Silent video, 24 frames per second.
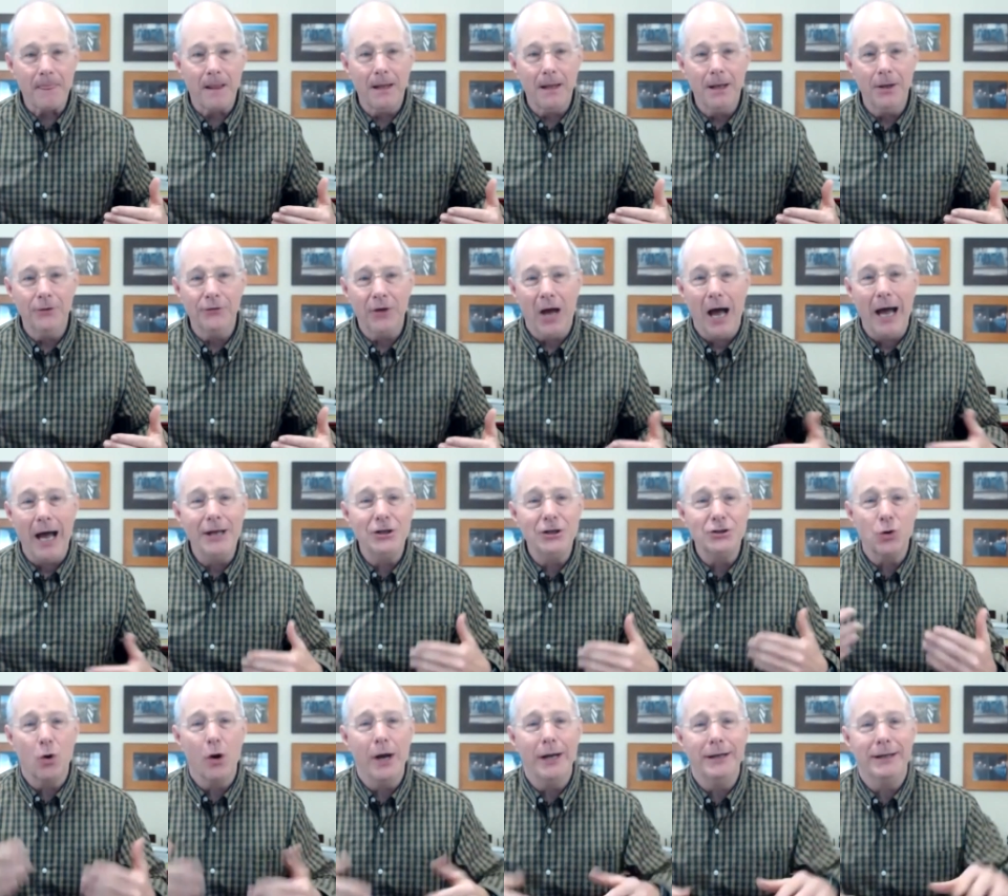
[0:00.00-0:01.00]
is I
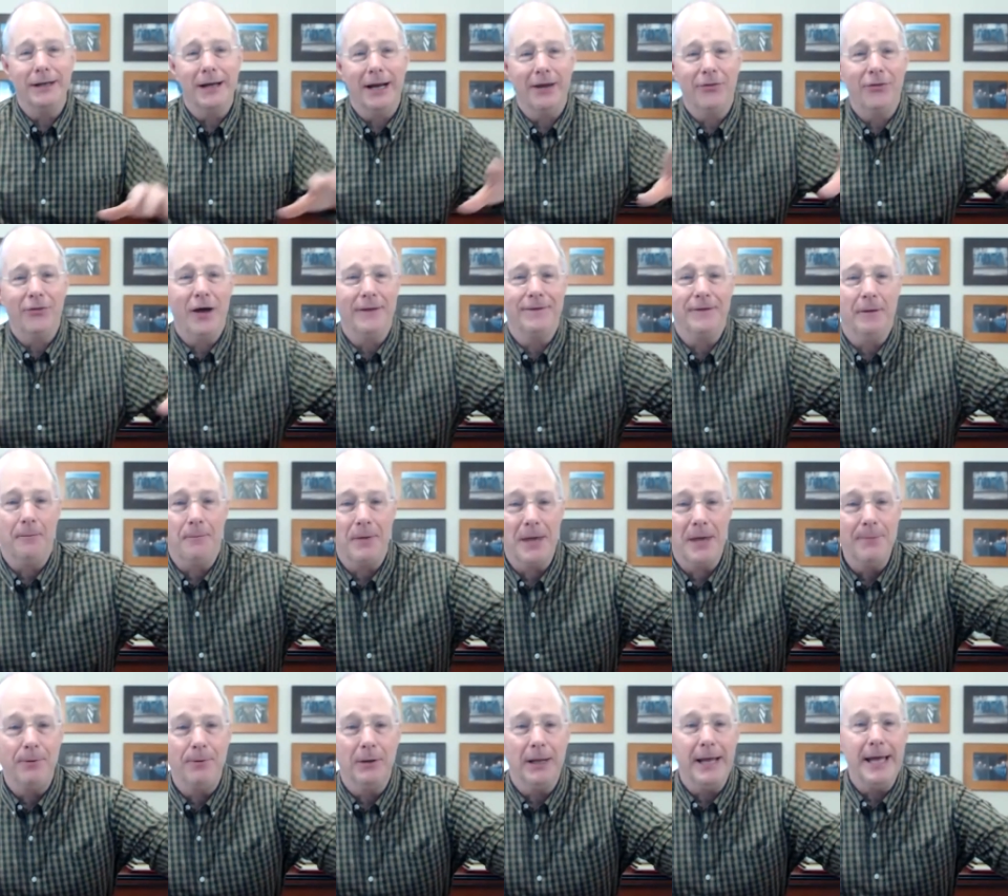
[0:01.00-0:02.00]
joined and I thought the
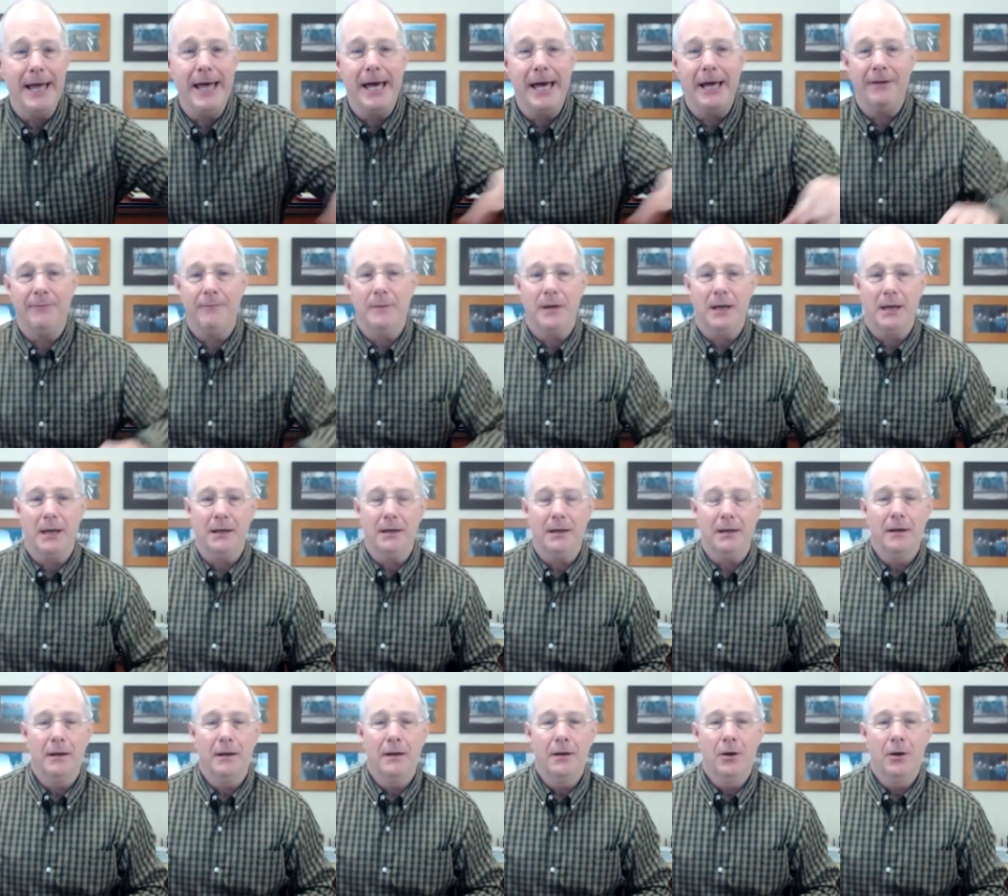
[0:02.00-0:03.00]
people ahead of me
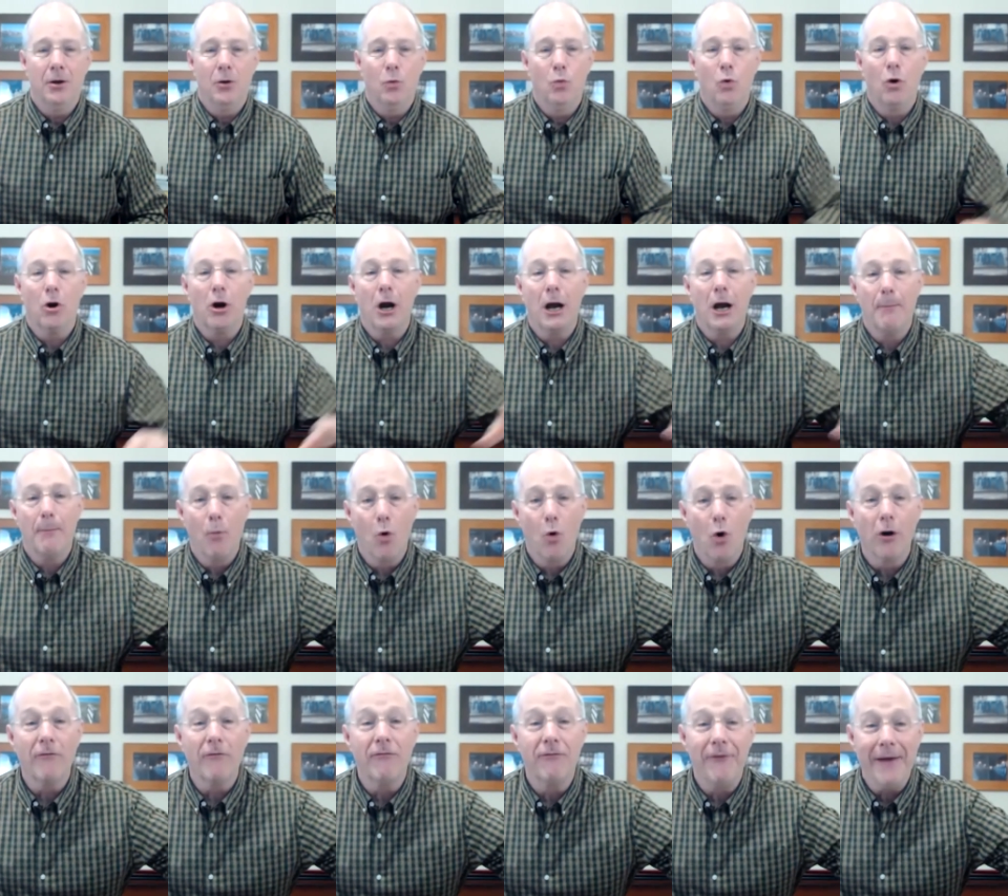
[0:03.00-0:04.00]
were
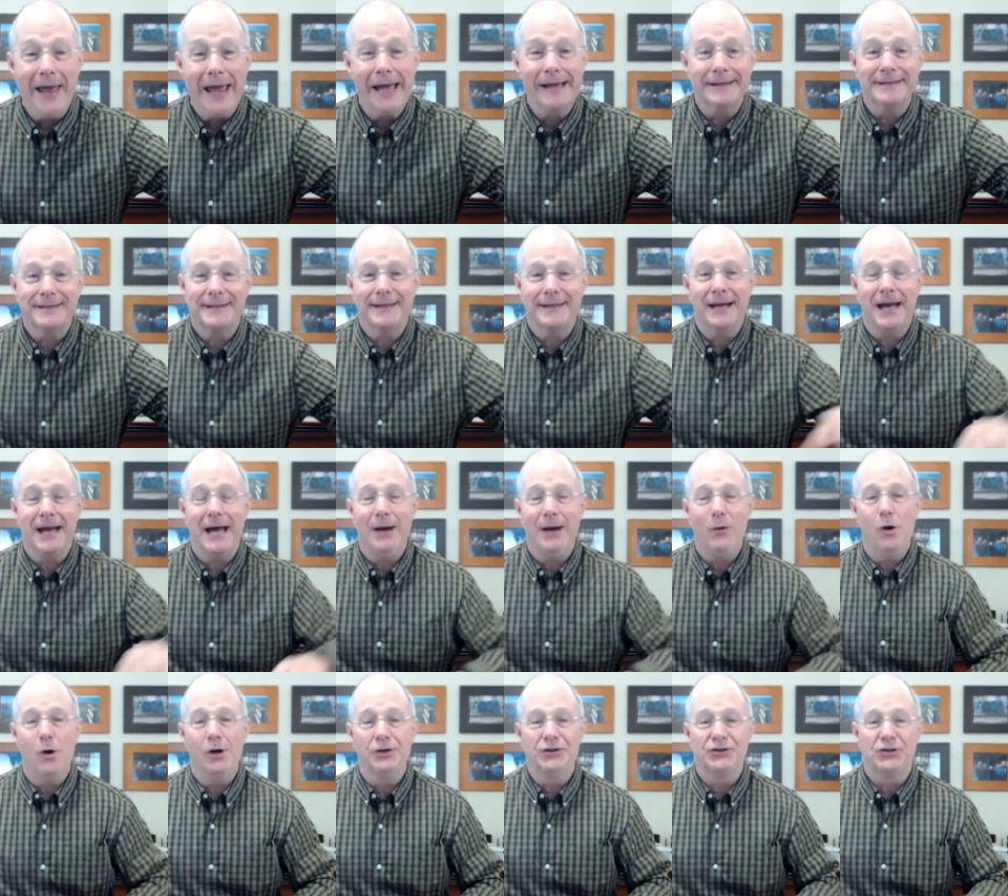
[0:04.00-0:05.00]
more advanced than I
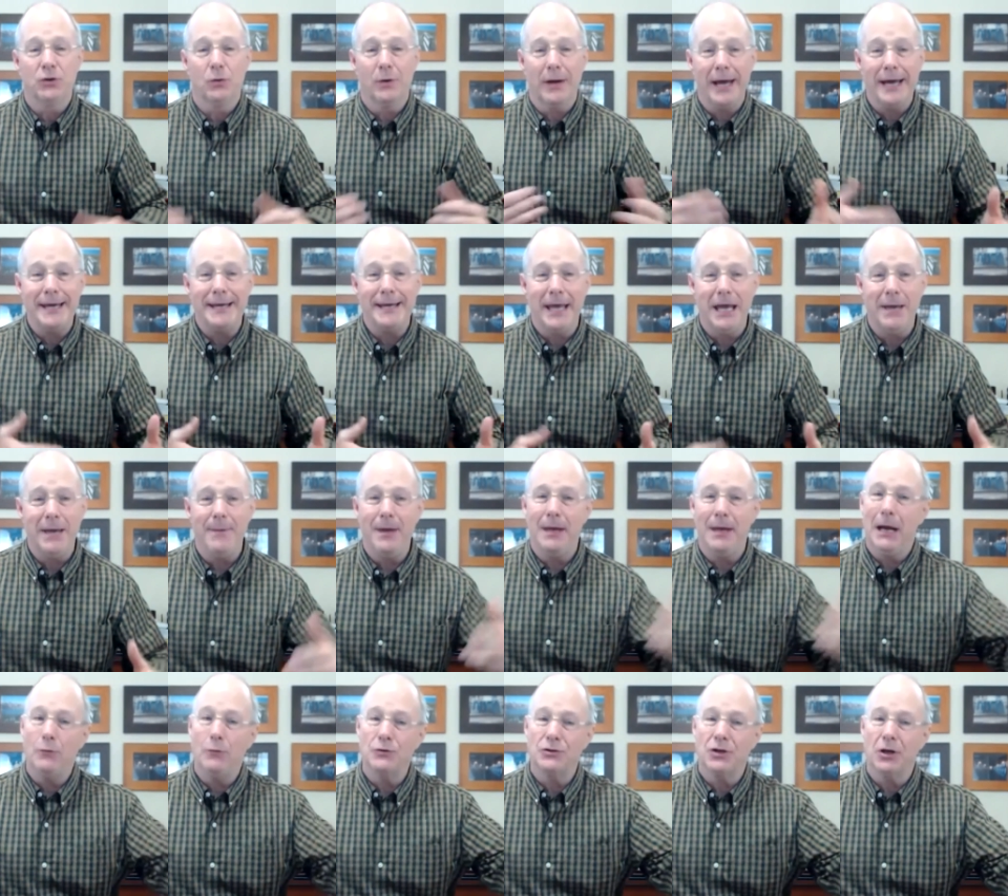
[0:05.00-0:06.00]
was. So when I came in,
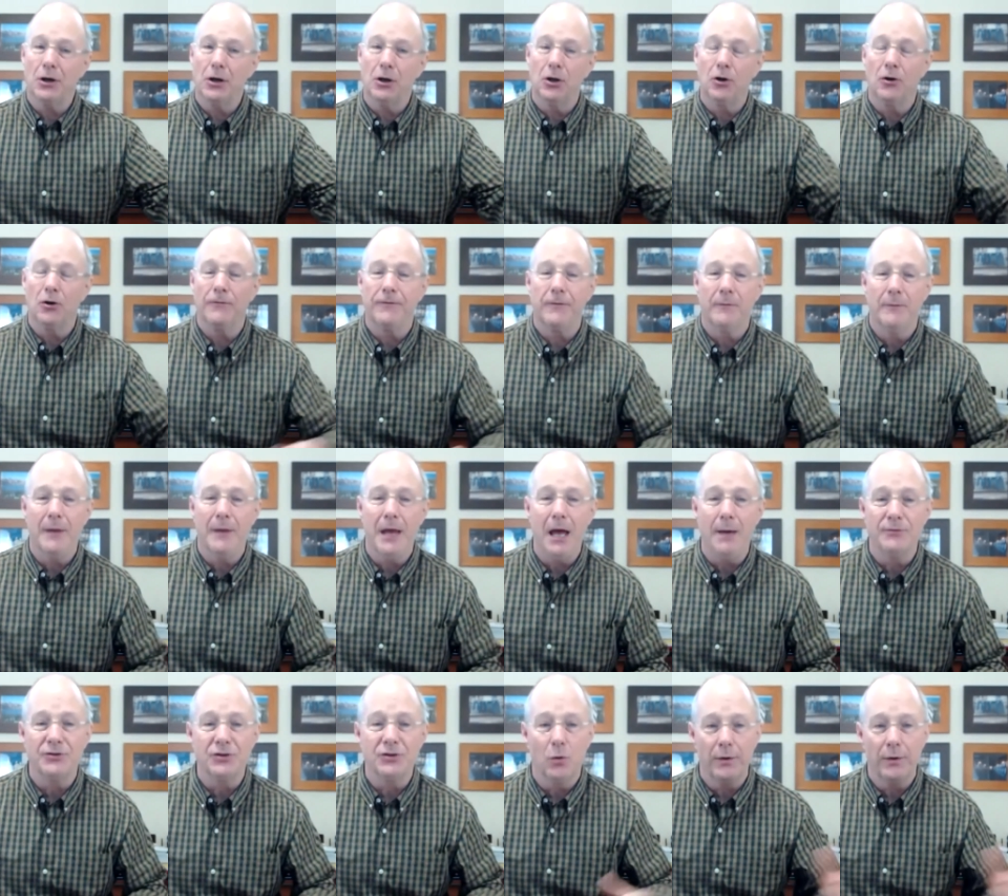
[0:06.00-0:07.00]
I was going to learn from
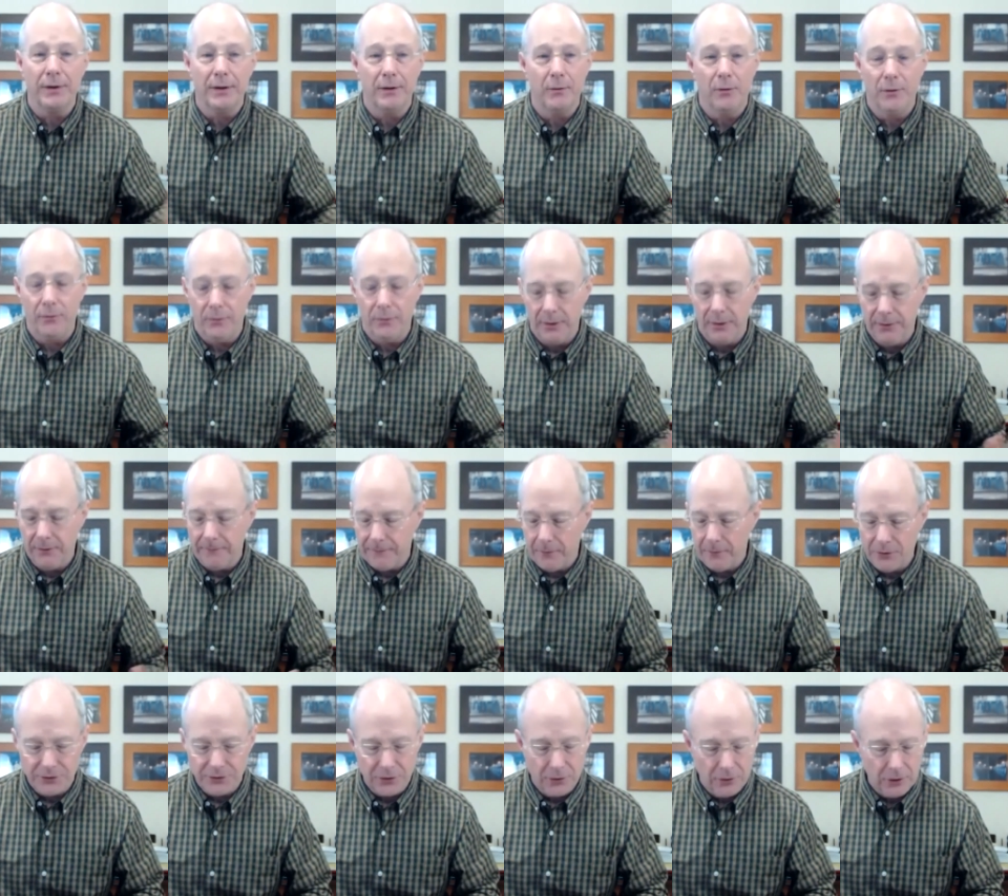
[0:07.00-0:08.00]
them. So when in the
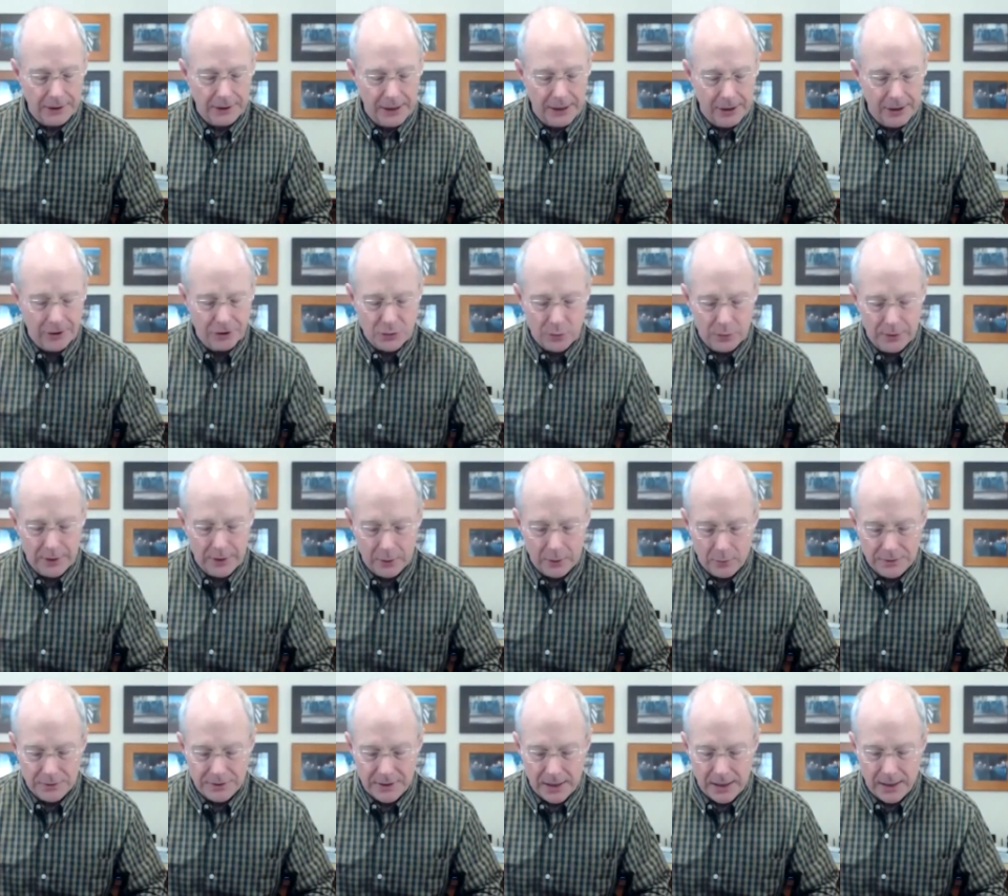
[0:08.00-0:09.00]
those early years when there
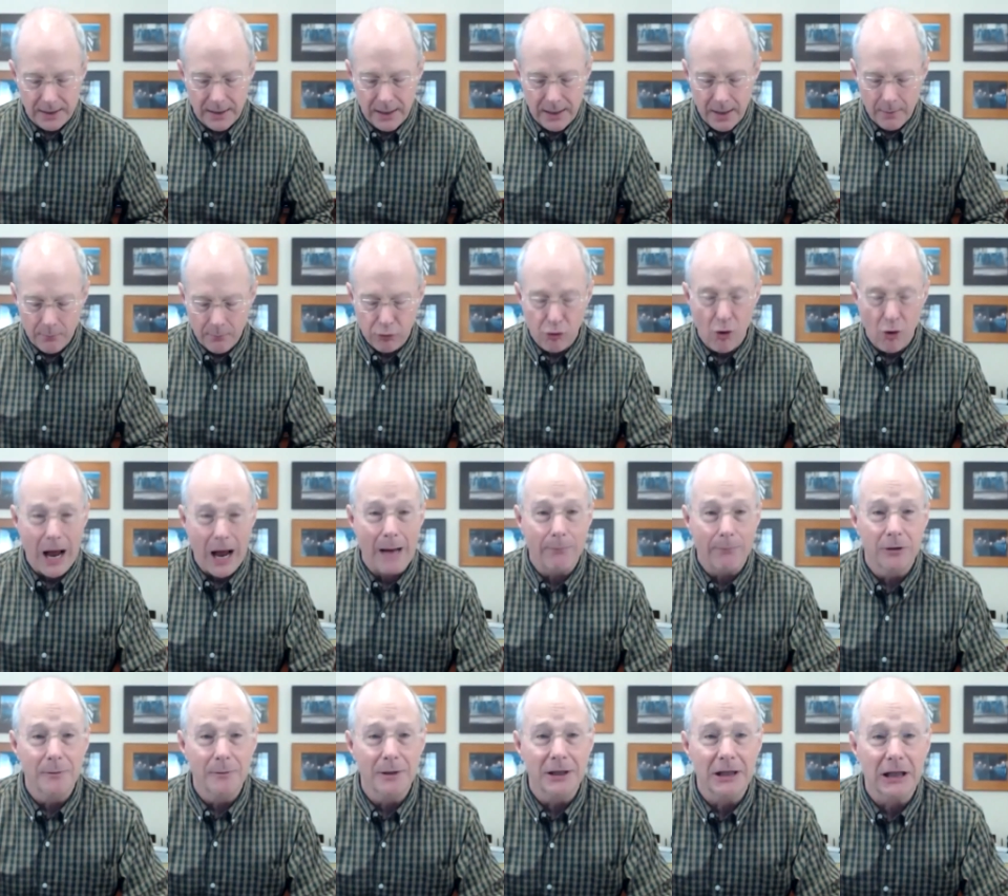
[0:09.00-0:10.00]
was a
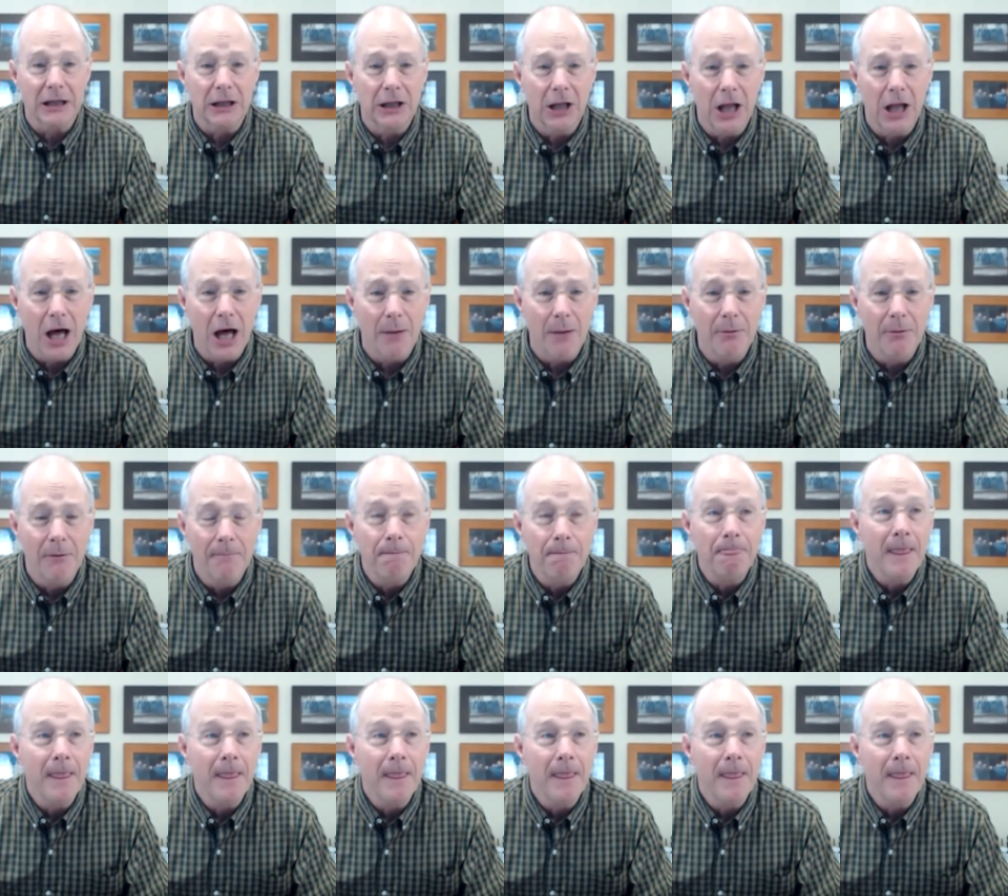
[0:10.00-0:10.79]
problem in the club,